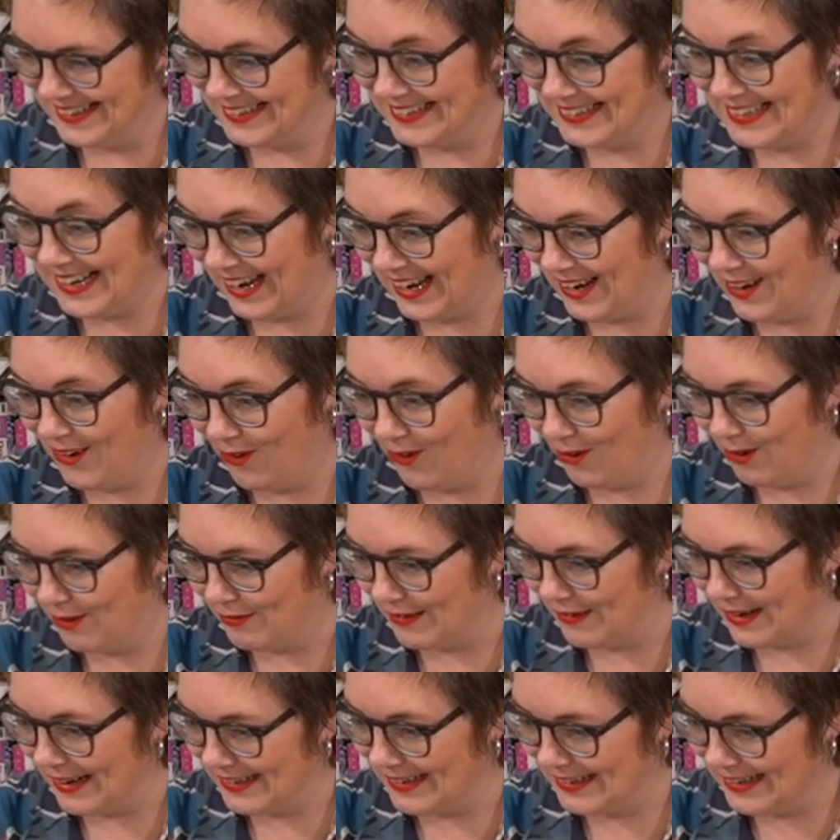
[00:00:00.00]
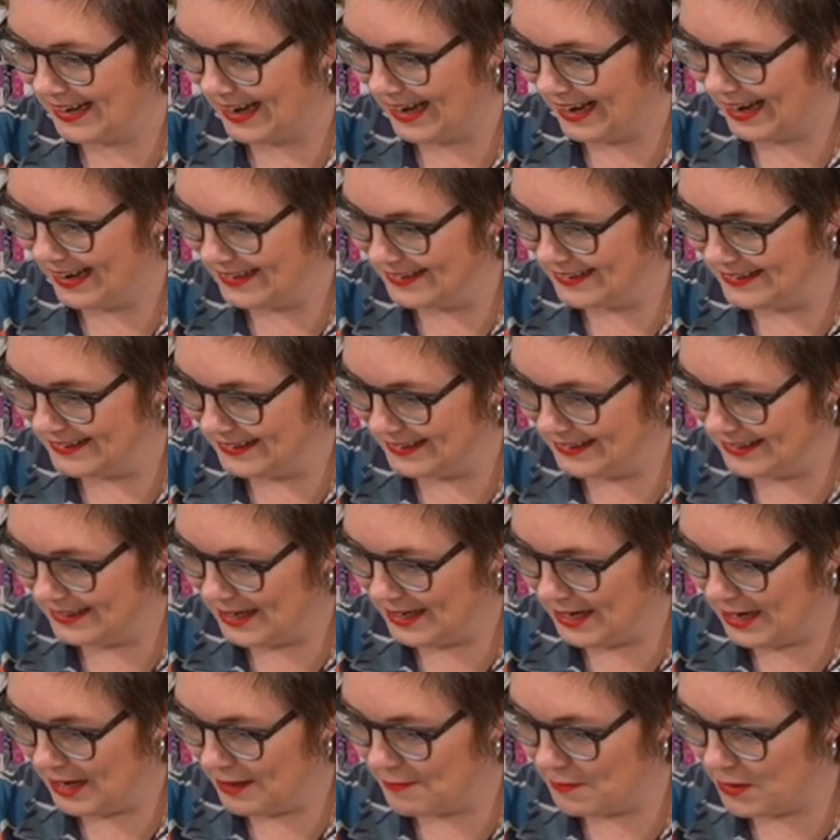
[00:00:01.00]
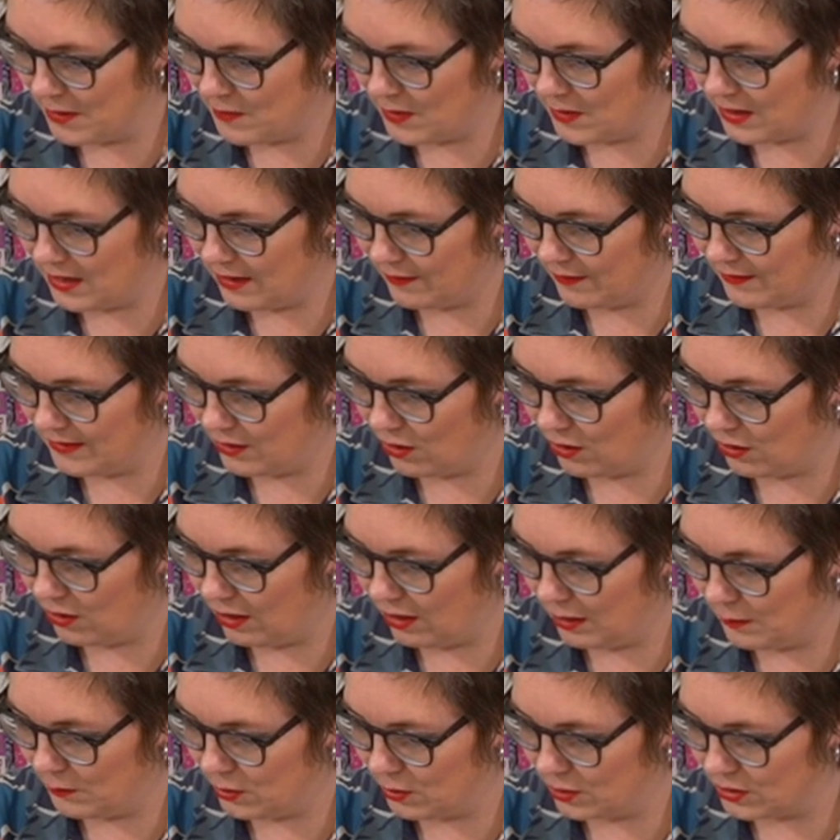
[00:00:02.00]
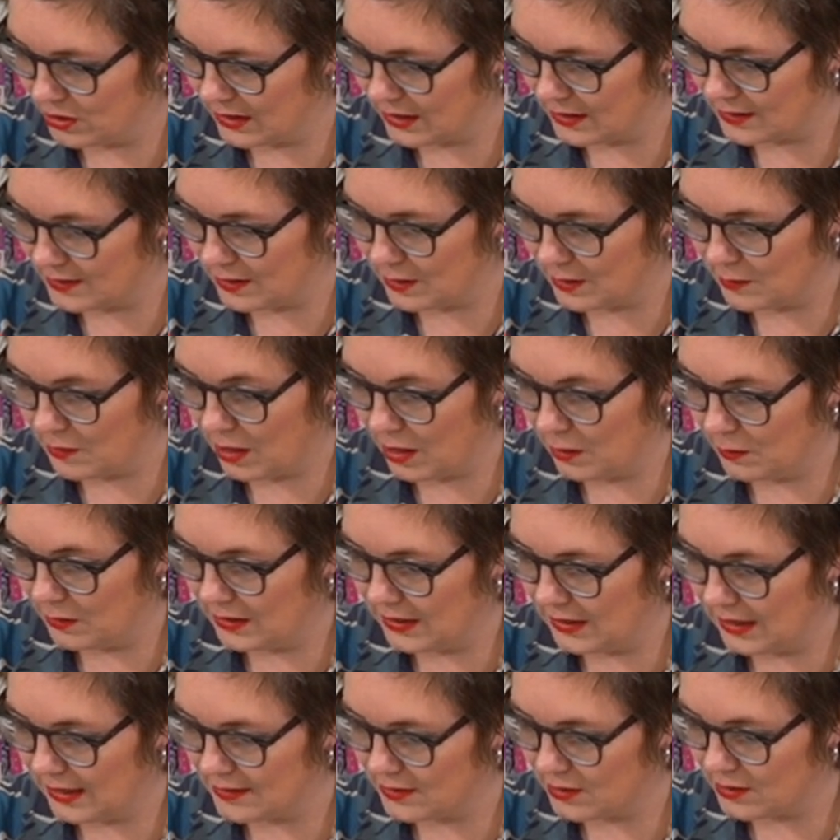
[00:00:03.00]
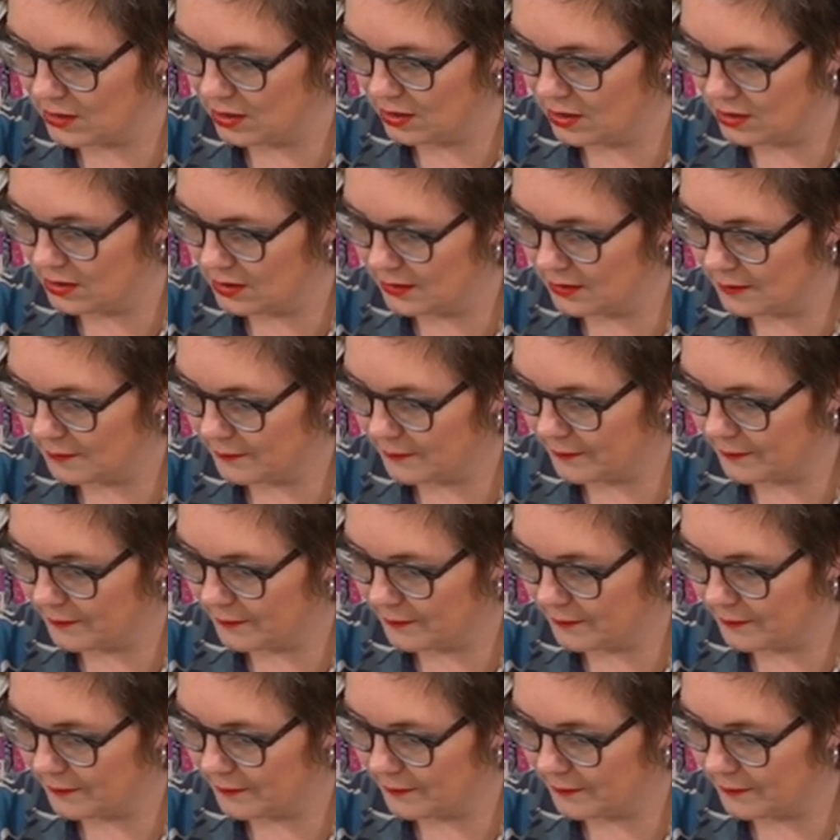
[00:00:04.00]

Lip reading: Yeah, all of it, yeah. But loving the online projects at the moment, that's good.